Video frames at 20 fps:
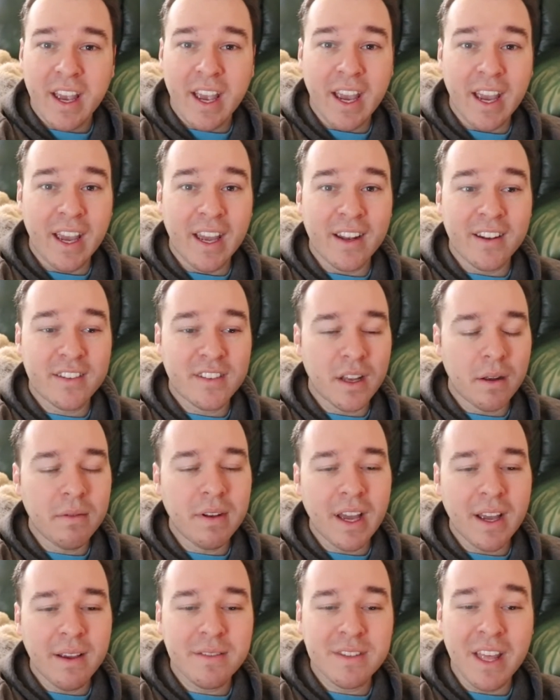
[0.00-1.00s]
And
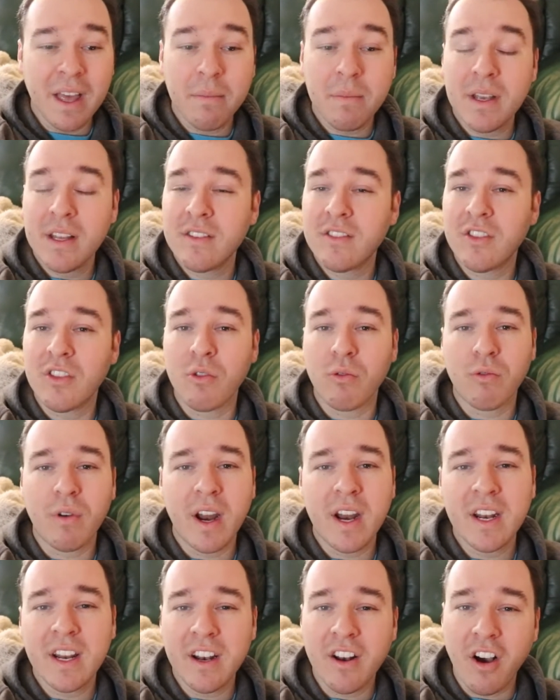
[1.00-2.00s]
sometimes that means the
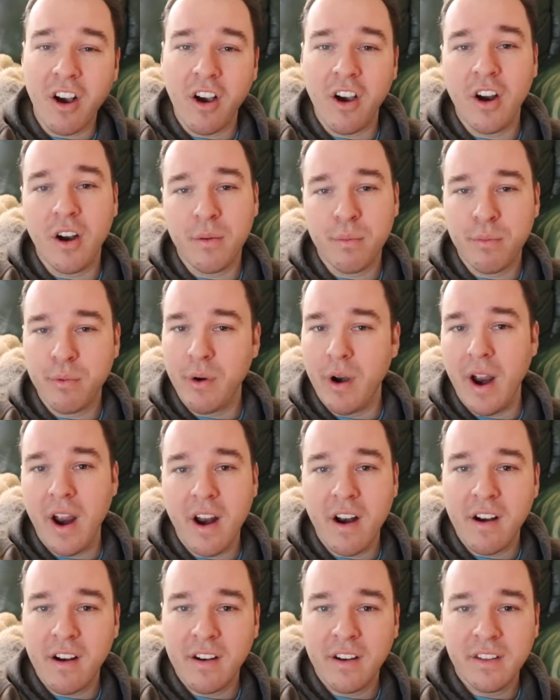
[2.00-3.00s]
rated R
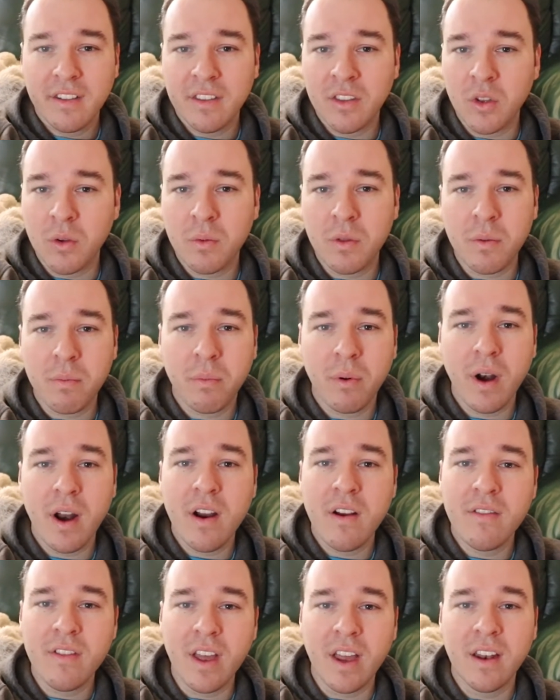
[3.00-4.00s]
prayer, the, the
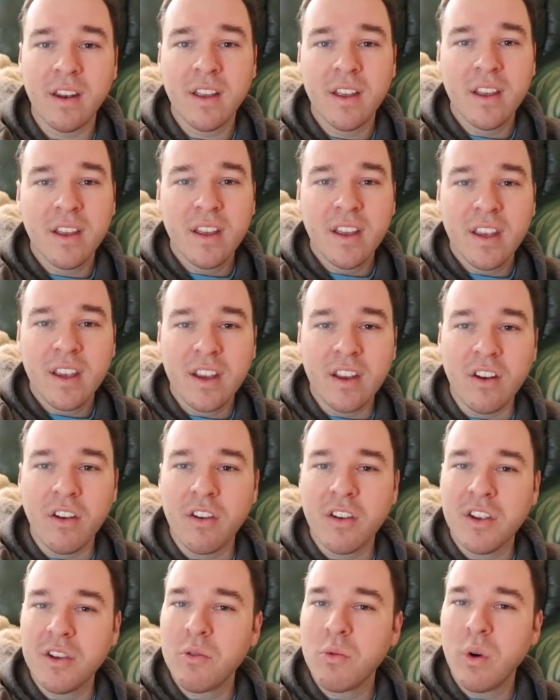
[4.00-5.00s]
prayer that you know
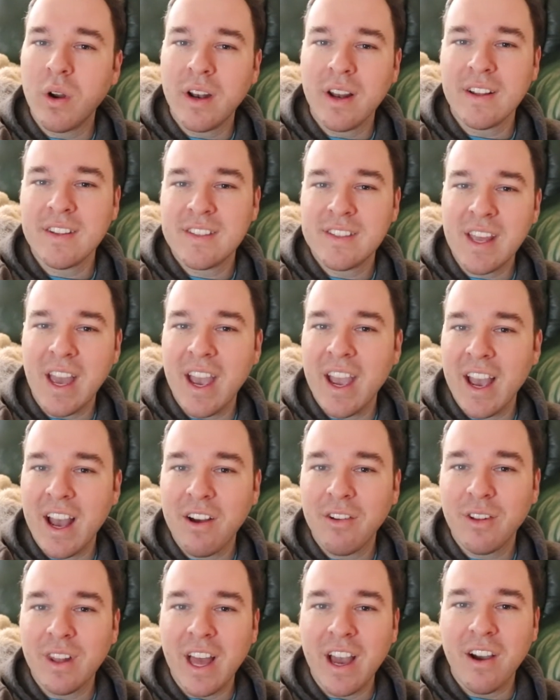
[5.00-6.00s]
you wouldn't say
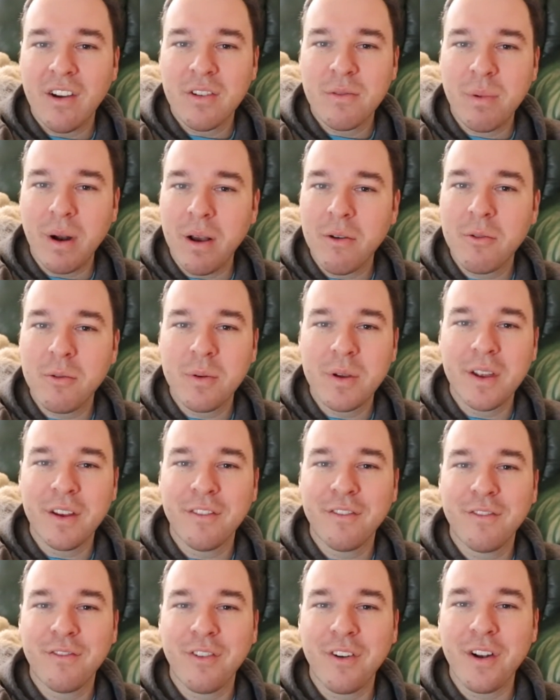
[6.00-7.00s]
out loud probably
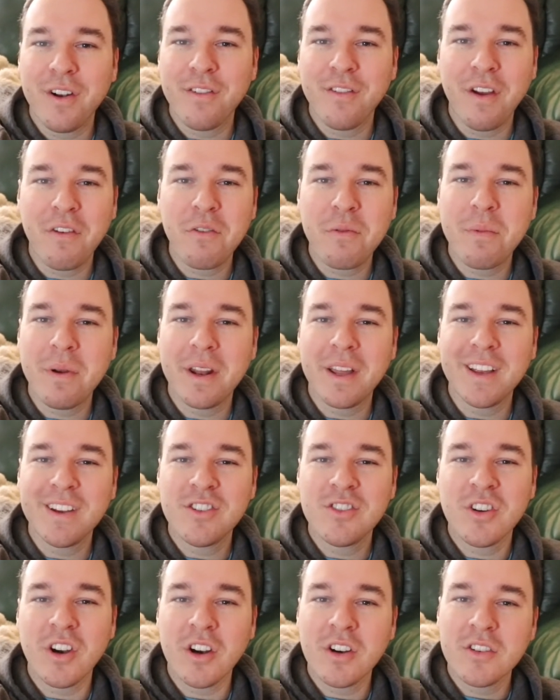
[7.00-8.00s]
in front of everybody at
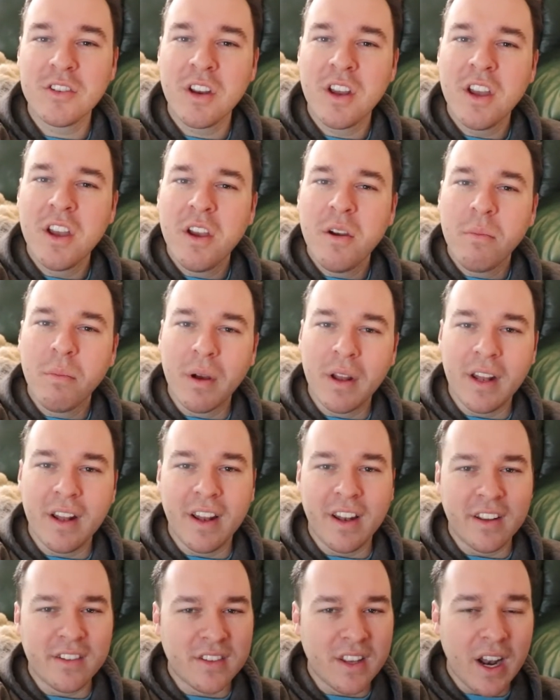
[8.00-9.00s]
church, but
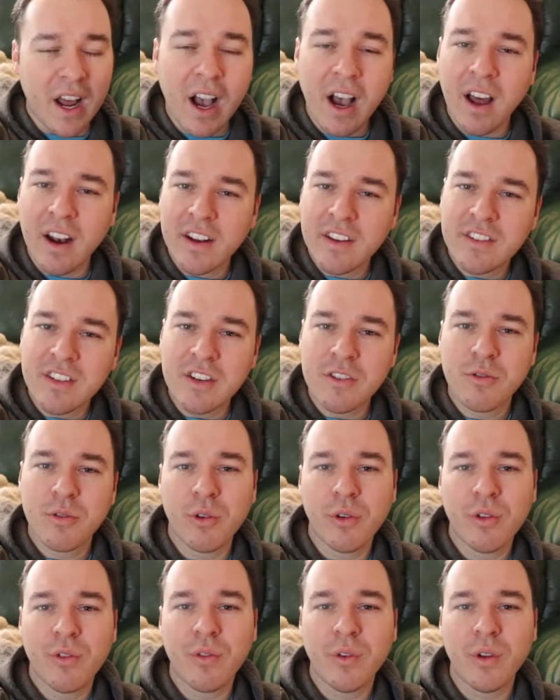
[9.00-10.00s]
it is an honest and
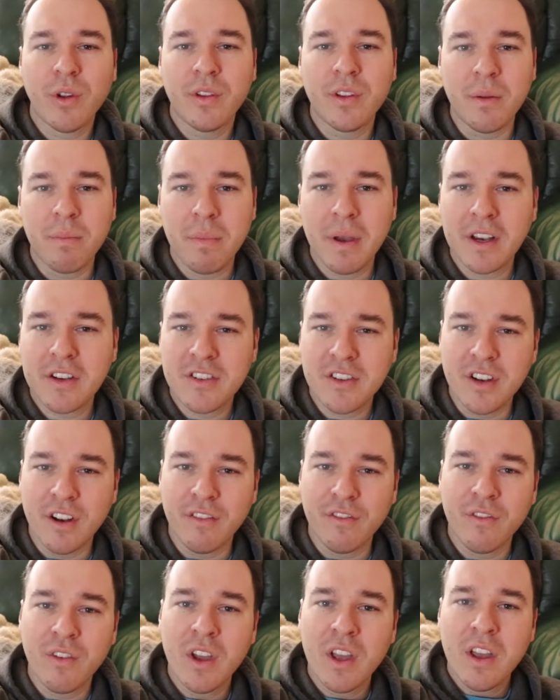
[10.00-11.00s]
truthful depiction
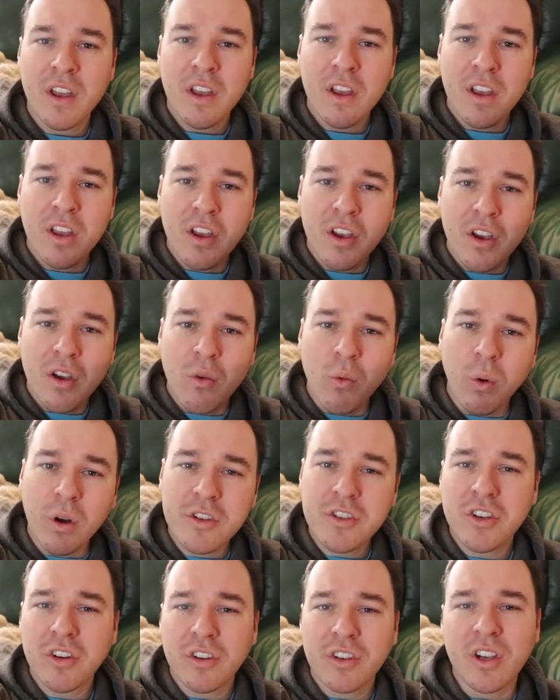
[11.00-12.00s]
of
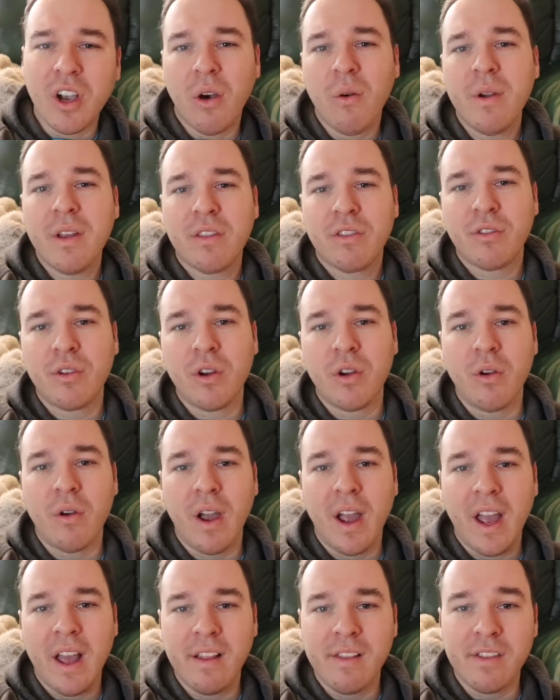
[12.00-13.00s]
what you're going through
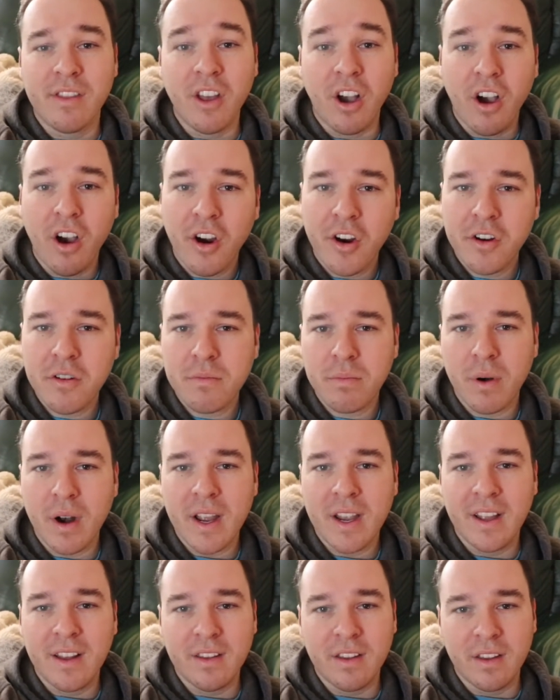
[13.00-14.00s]
and the
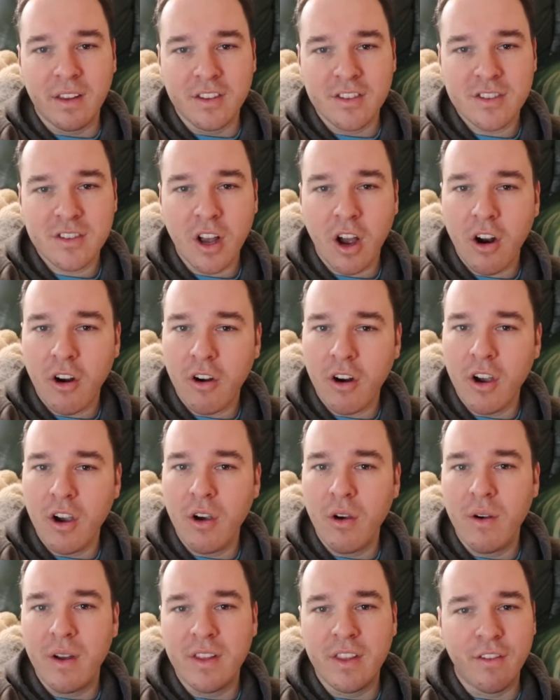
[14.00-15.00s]
heartbreak and the
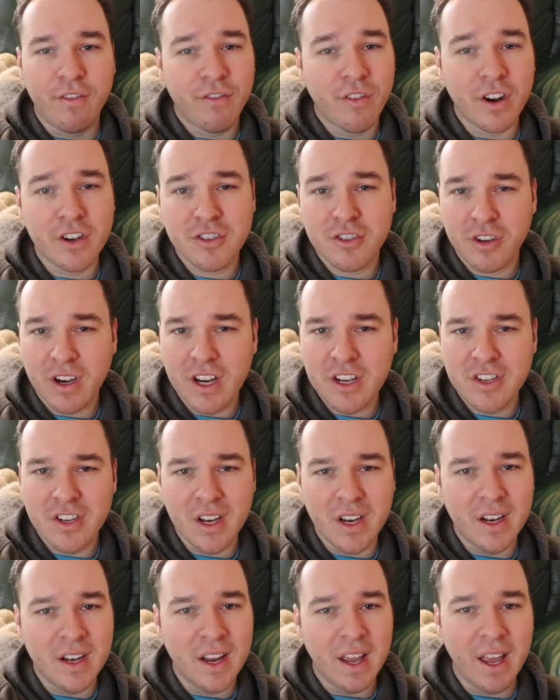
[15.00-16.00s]
sorrow and the
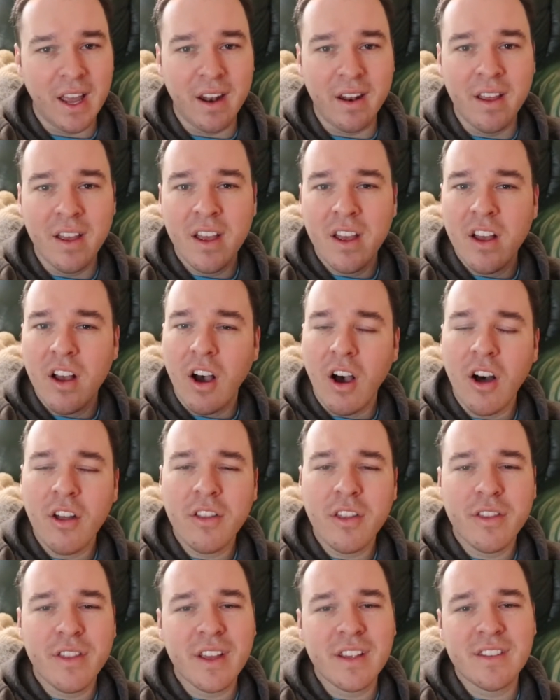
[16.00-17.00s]
frustration and all
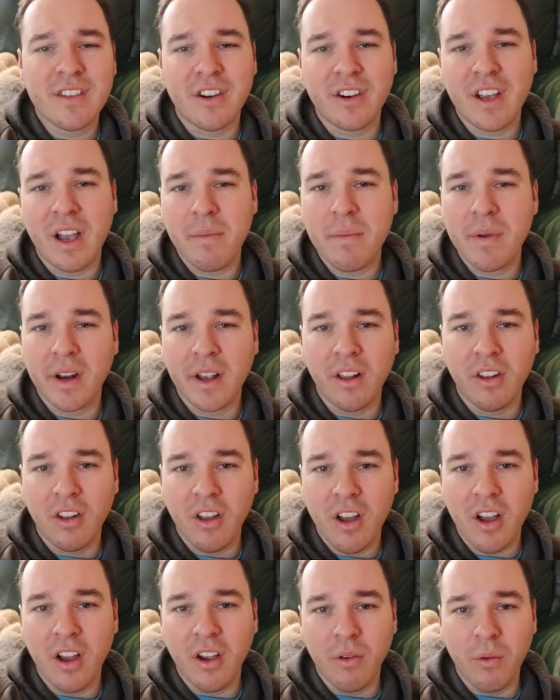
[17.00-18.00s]
the things that are coming
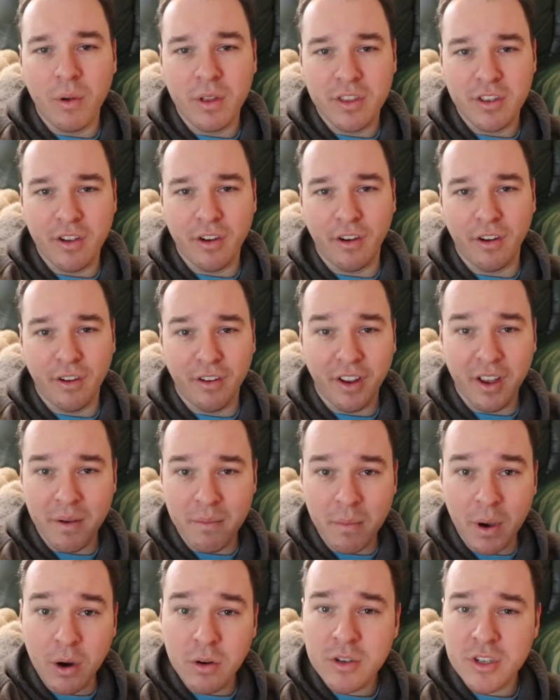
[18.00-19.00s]
along with your
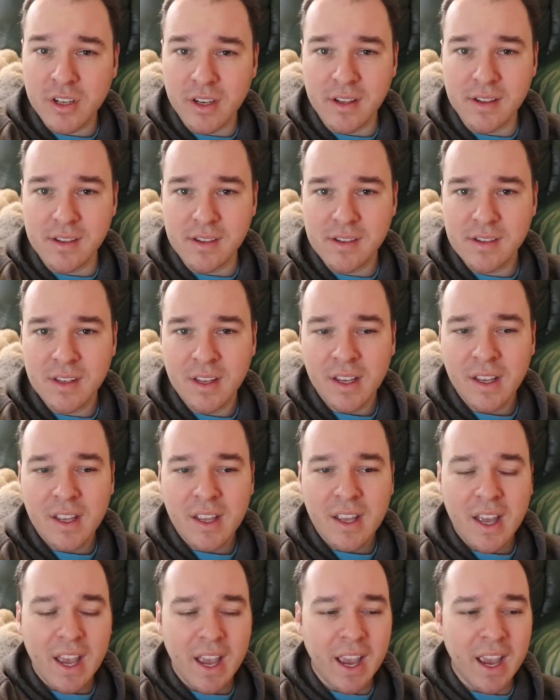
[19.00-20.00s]
emotions
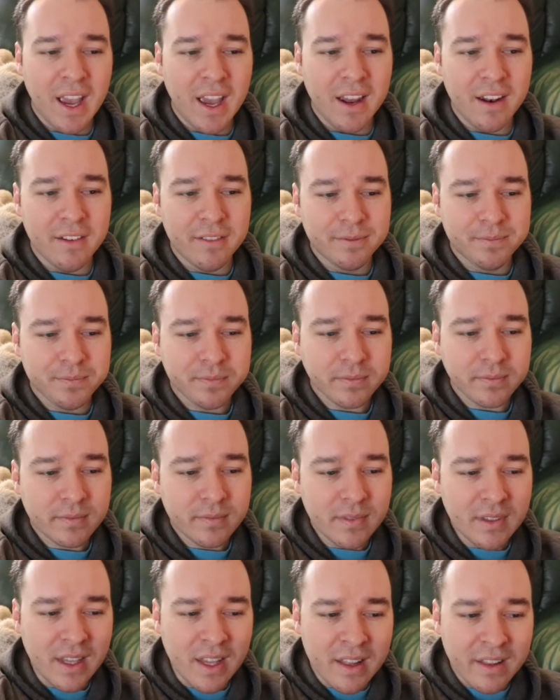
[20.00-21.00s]
and
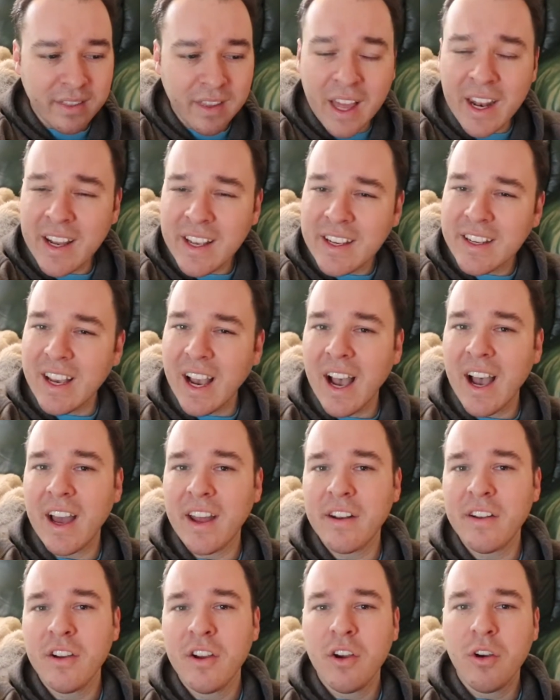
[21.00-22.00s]
letting
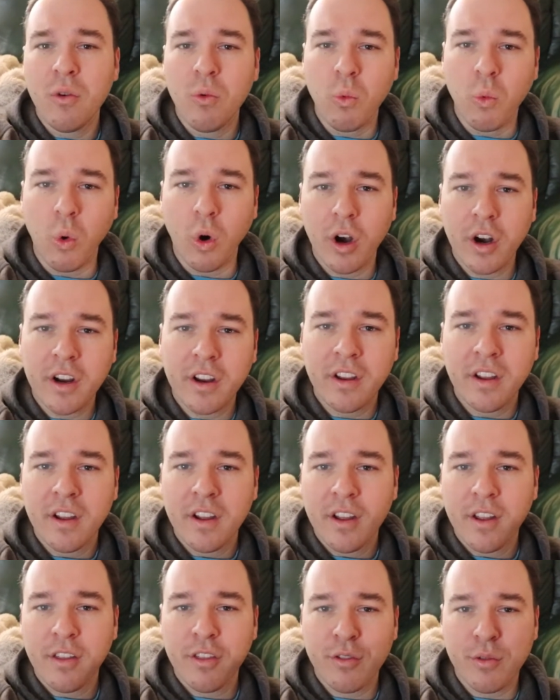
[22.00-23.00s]
God work
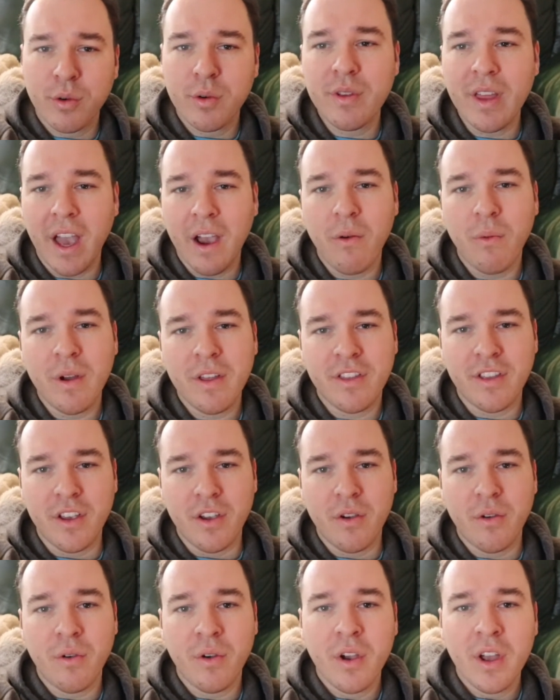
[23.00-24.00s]
through that with
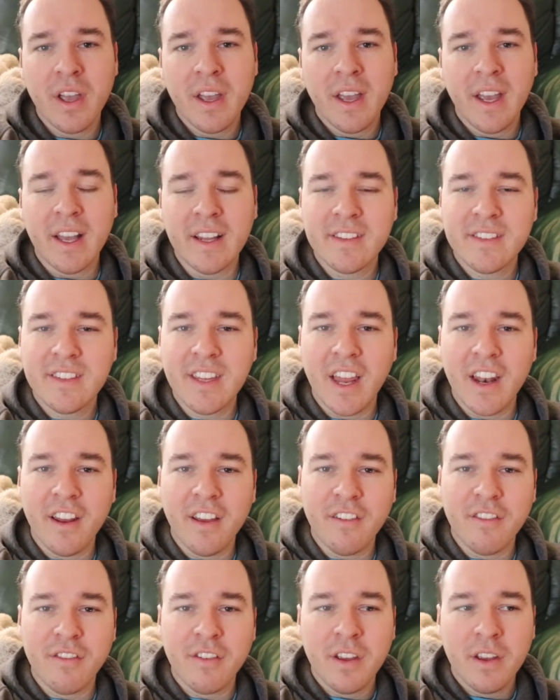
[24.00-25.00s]
you instead
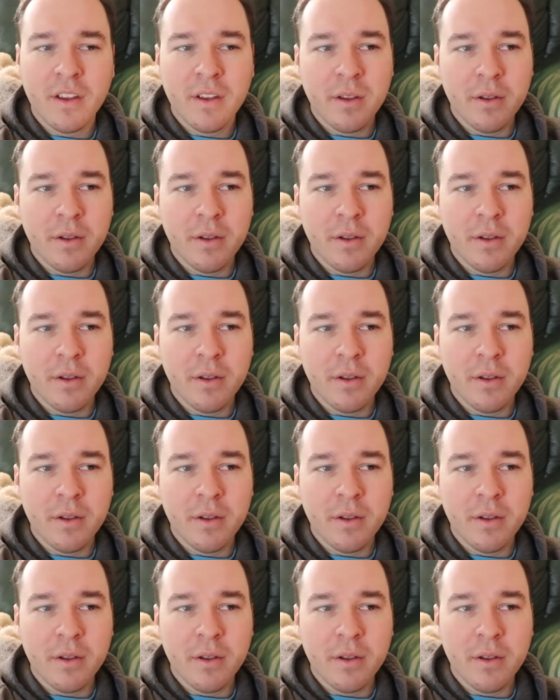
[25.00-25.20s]
of